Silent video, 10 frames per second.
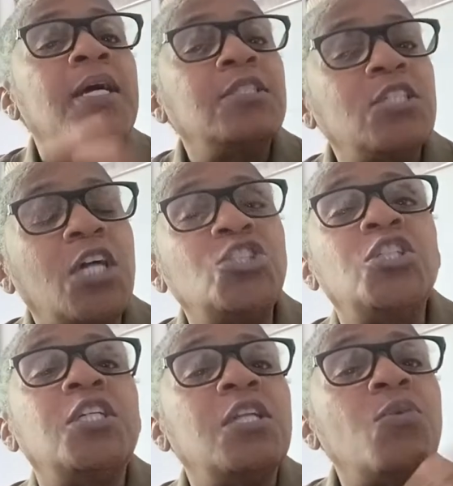touch
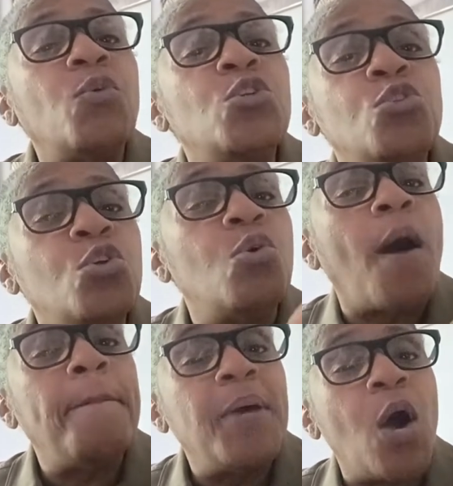it. When you do, a
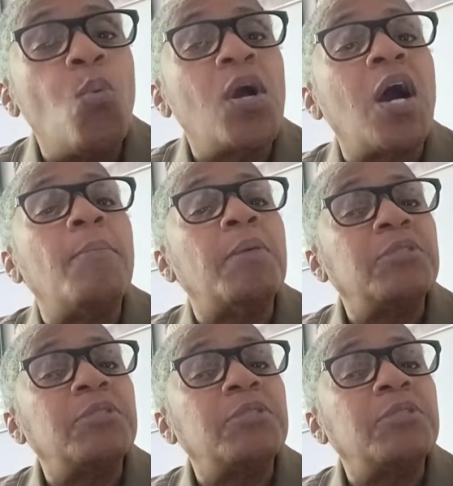bell will come up.